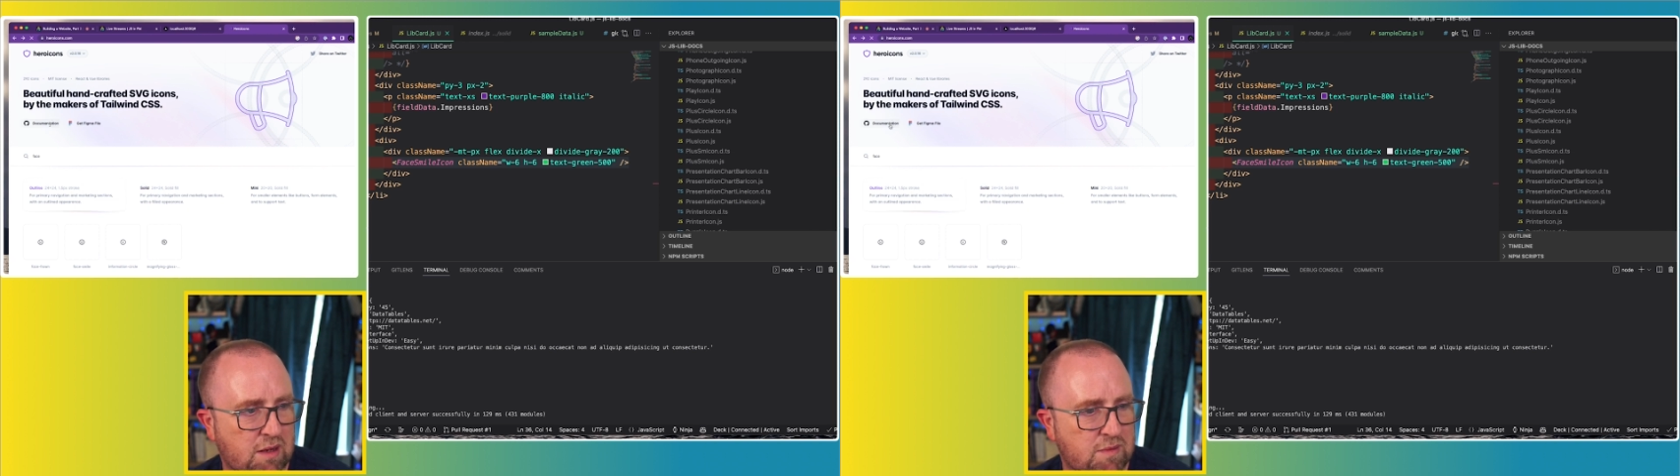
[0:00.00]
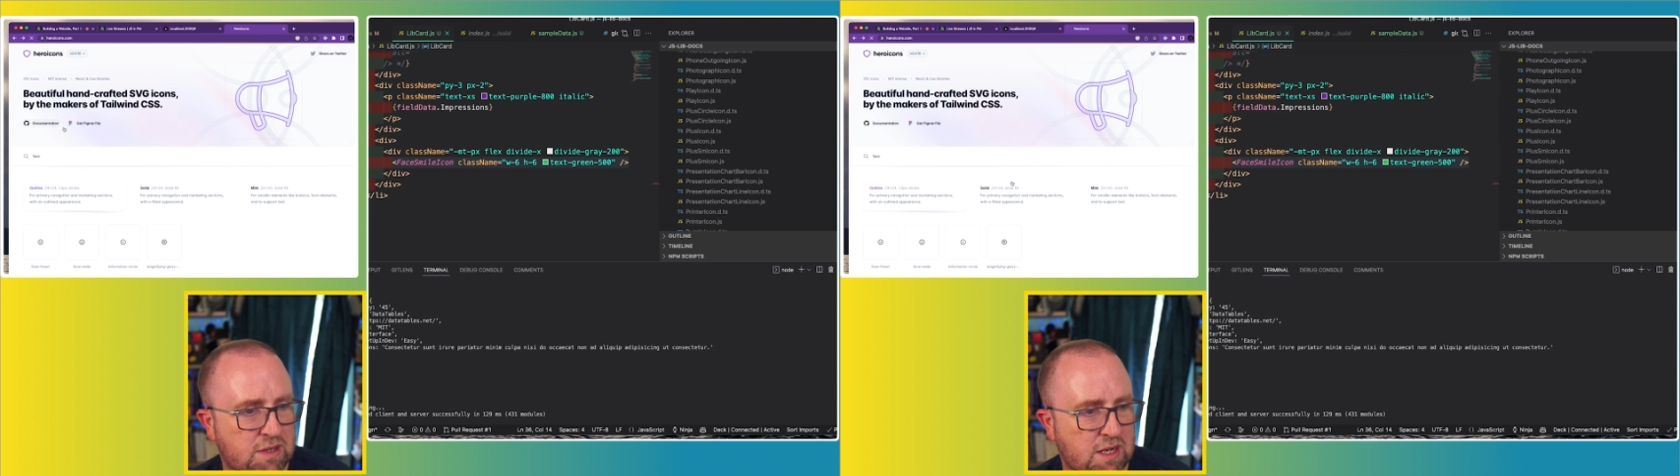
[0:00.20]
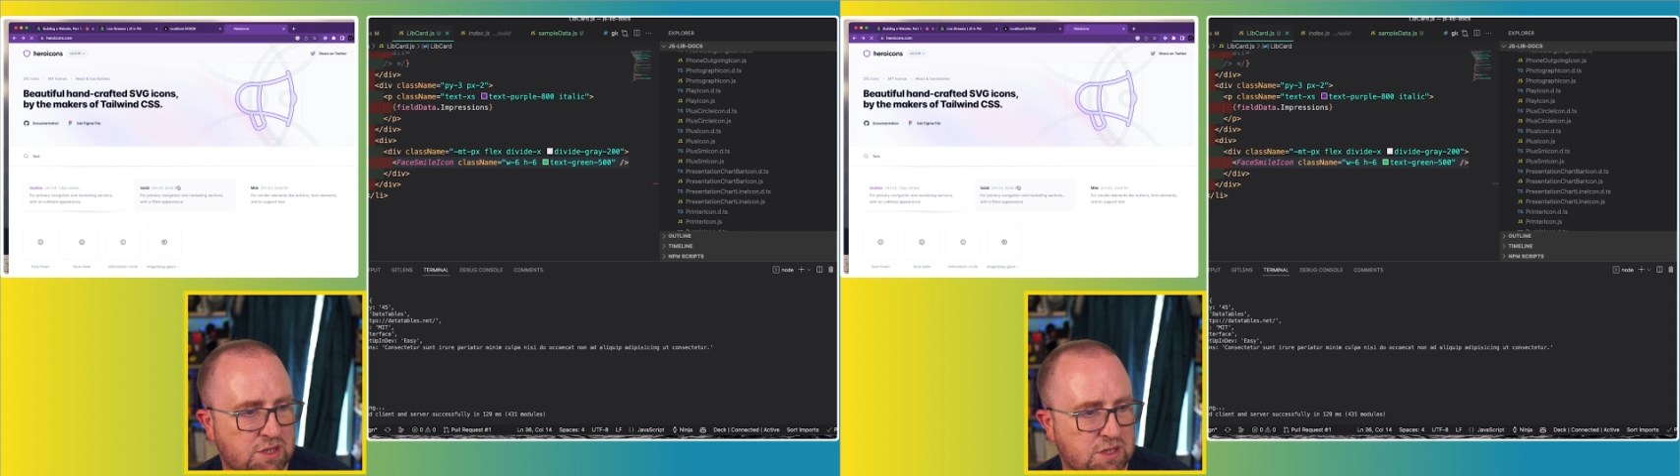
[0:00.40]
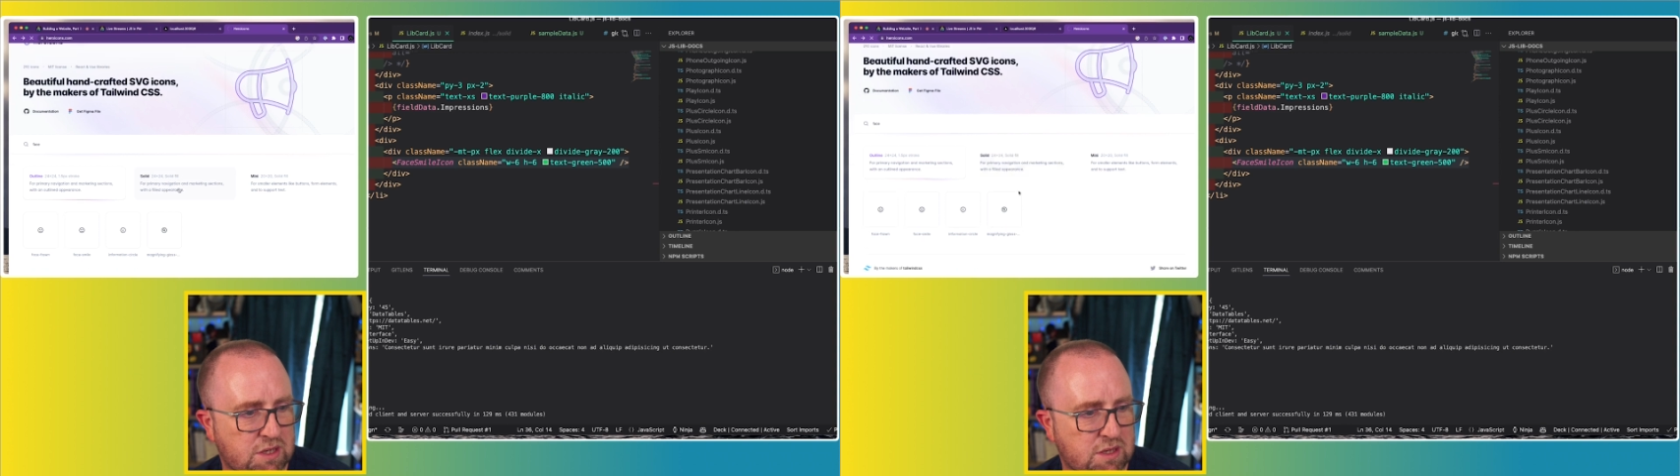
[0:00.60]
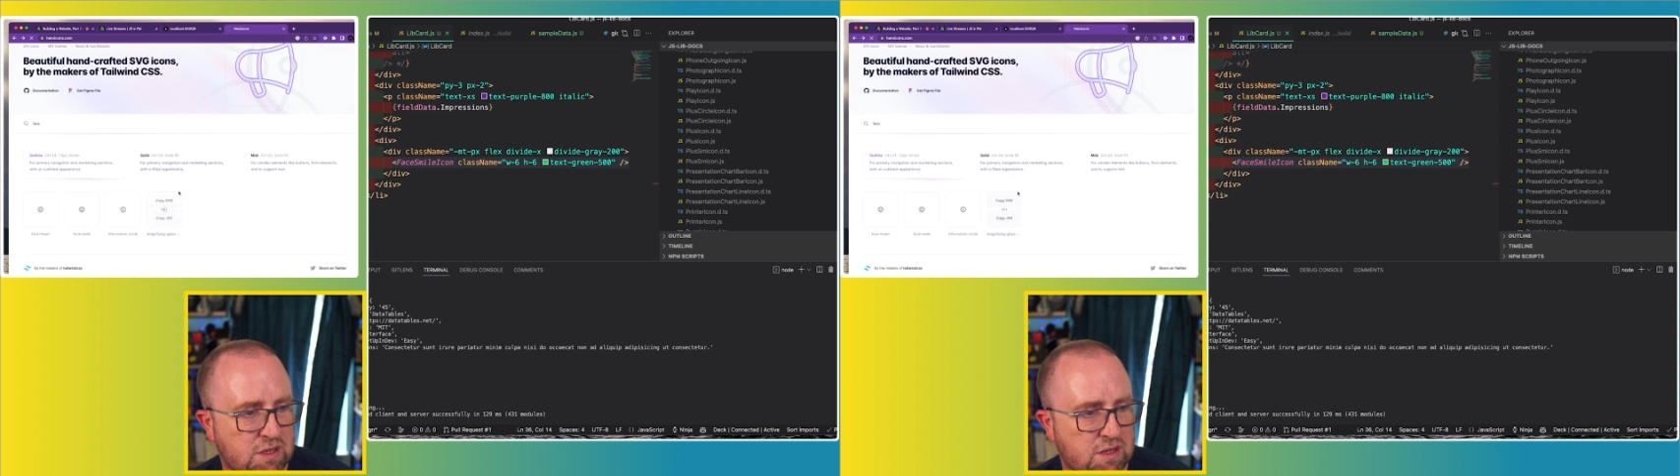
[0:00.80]

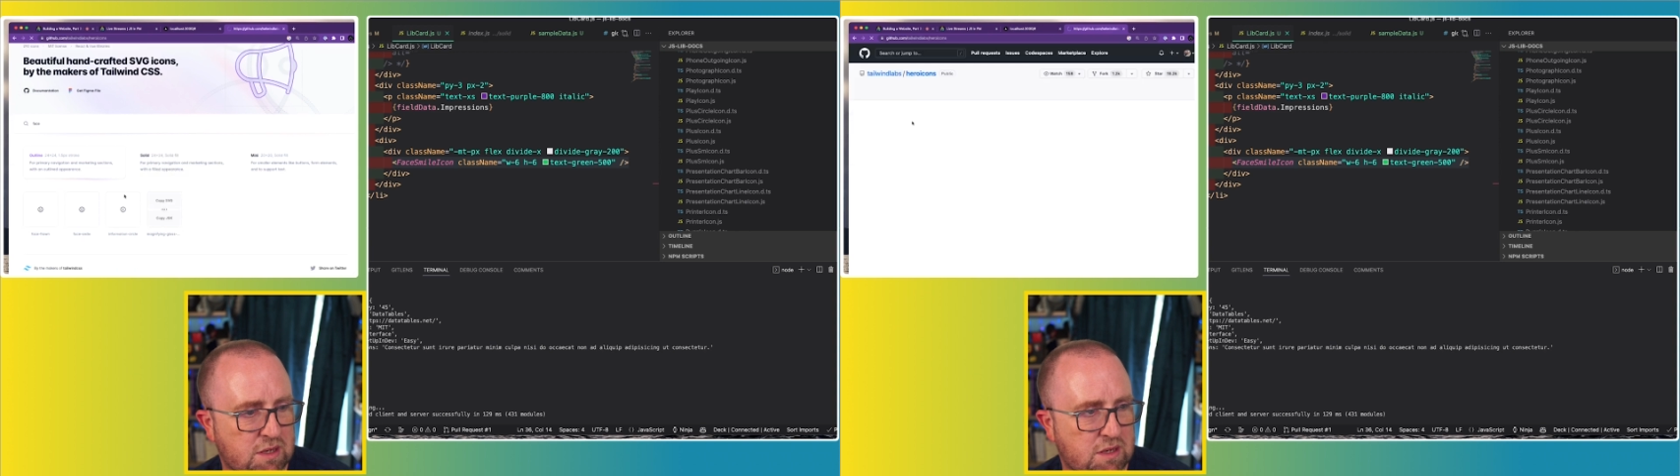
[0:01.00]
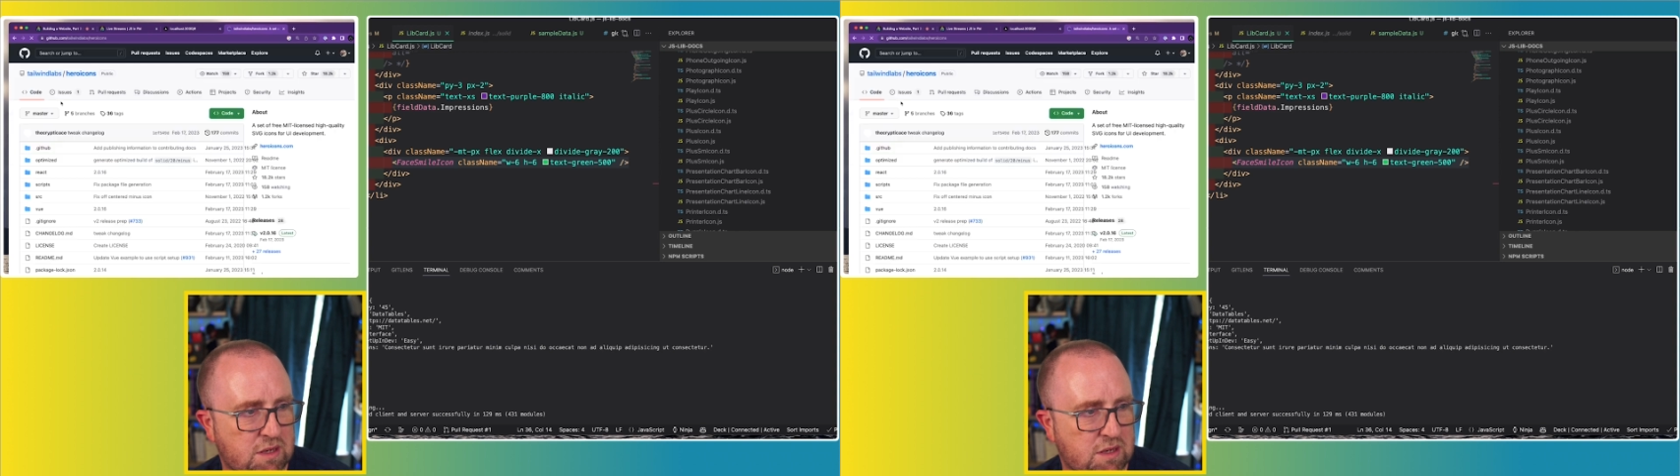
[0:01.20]
Documentation.